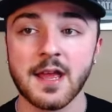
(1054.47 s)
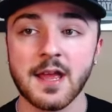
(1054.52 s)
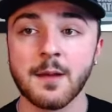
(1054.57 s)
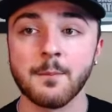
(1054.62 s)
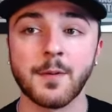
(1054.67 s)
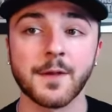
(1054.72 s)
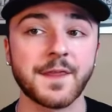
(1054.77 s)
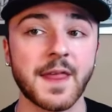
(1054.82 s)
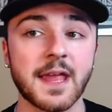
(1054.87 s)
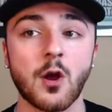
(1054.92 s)

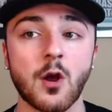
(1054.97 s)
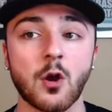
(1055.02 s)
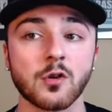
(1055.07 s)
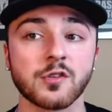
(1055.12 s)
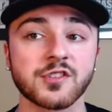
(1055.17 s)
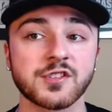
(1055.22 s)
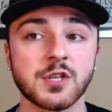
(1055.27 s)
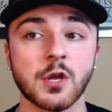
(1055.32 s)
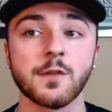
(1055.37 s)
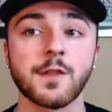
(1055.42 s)
but they are
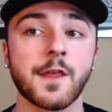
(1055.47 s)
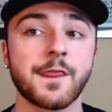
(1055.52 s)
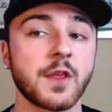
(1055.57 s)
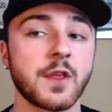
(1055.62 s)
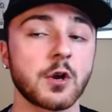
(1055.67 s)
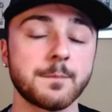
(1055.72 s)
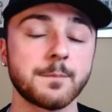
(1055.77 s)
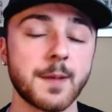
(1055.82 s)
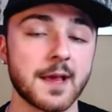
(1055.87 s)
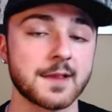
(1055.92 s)
still the
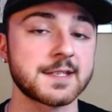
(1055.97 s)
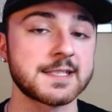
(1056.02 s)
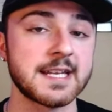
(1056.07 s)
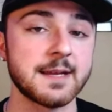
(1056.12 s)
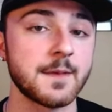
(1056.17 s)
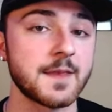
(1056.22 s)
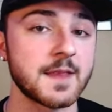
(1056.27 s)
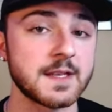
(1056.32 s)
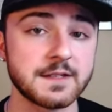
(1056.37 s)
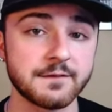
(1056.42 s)
third best team
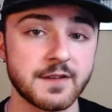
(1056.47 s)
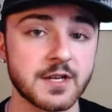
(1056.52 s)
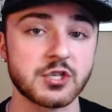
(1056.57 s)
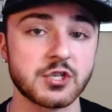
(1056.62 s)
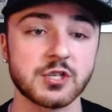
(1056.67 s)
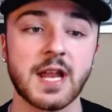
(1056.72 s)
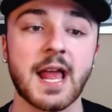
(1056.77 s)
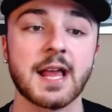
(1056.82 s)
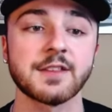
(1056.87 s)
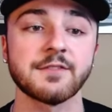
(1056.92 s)
in the
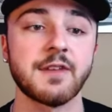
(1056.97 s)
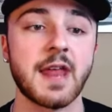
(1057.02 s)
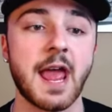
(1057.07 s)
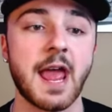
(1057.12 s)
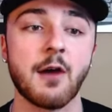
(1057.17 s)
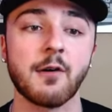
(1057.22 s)
division as of now.